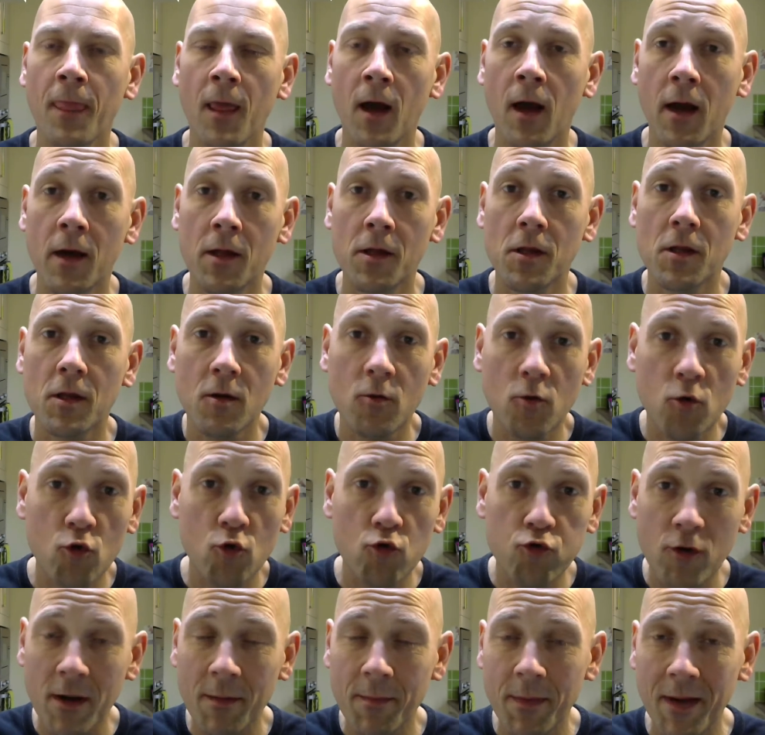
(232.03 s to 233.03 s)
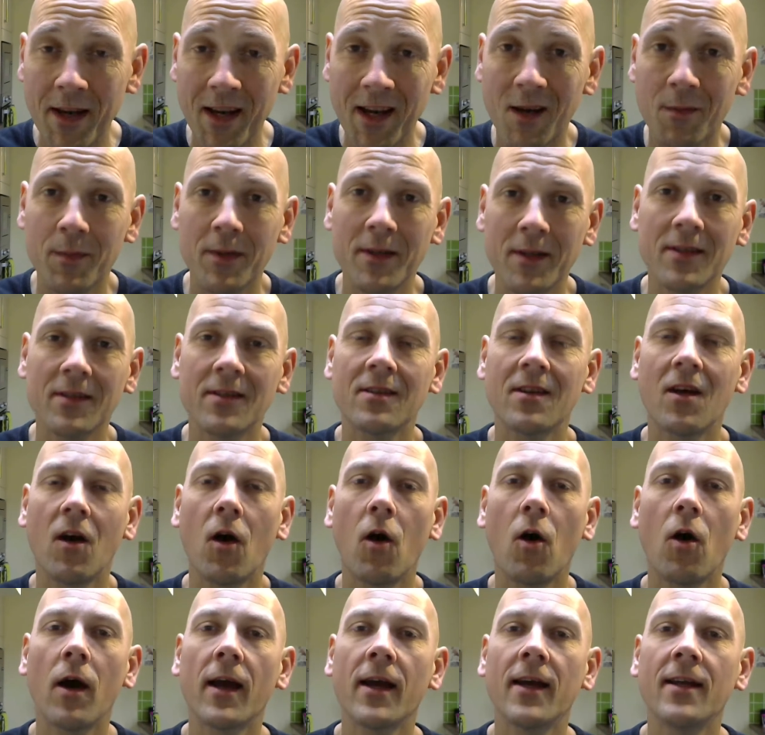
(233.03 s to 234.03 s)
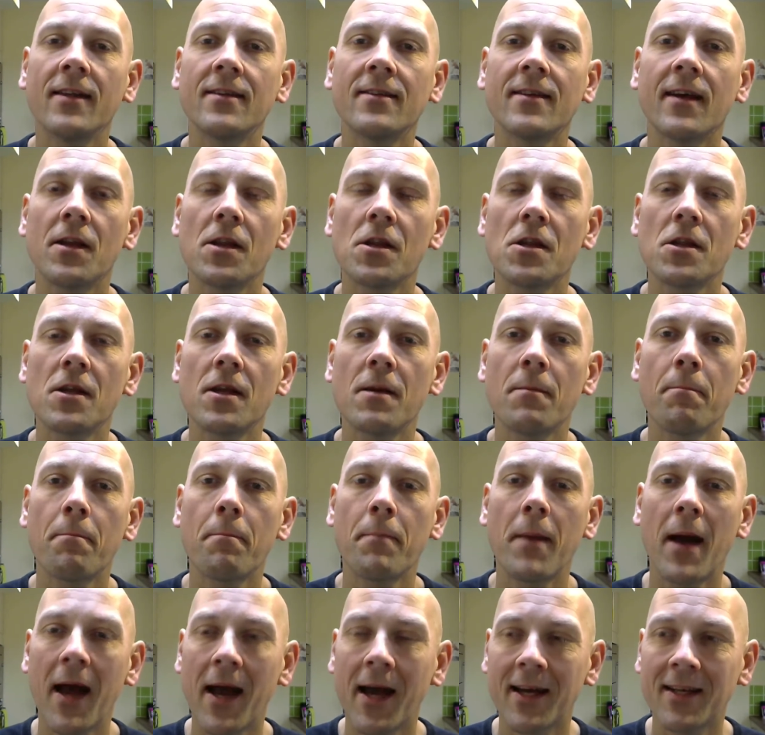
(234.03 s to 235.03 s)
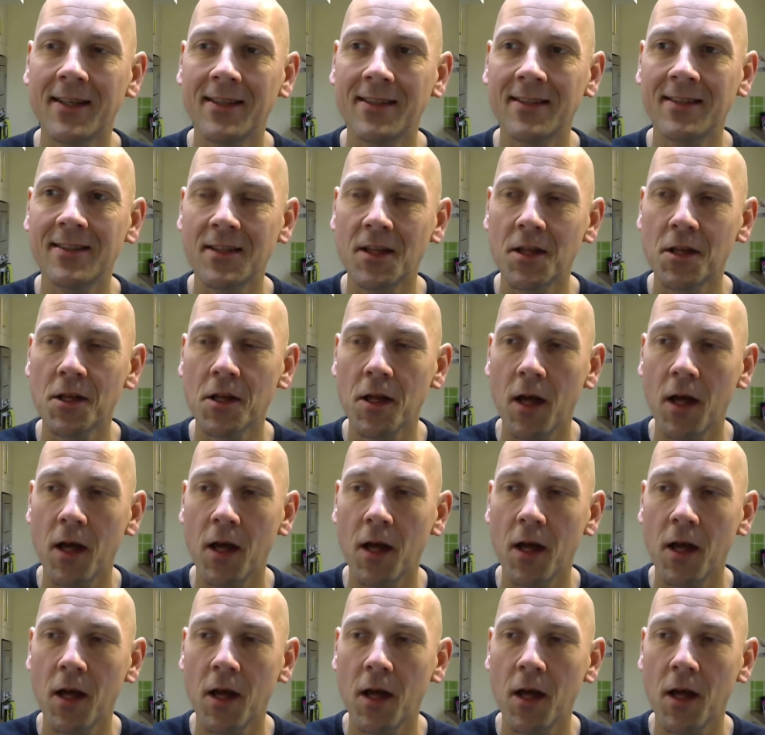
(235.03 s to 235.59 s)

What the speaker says: are still creeping up into the higher intensity bands.